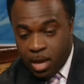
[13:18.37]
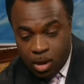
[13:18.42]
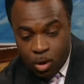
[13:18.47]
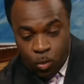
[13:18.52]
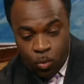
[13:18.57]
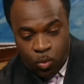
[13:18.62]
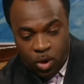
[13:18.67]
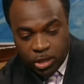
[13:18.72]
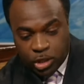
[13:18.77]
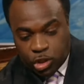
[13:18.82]

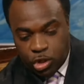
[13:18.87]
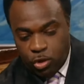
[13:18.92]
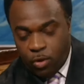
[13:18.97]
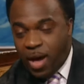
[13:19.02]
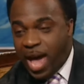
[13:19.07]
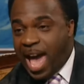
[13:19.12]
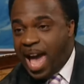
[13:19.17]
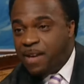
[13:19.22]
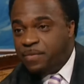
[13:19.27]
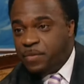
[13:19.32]
What you
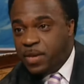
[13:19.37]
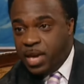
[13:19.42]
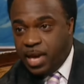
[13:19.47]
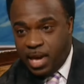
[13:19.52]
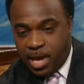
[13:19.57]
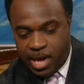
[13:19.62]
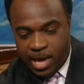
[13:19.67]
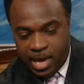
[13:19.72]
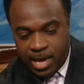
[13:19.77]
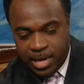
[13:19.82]
have
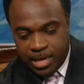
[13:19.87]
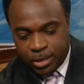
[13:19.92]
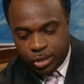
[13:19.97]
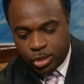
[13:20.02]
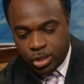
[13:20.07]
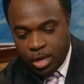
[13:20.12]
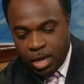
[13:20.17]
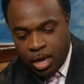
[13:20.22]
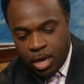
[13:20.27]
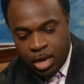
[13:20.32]
here is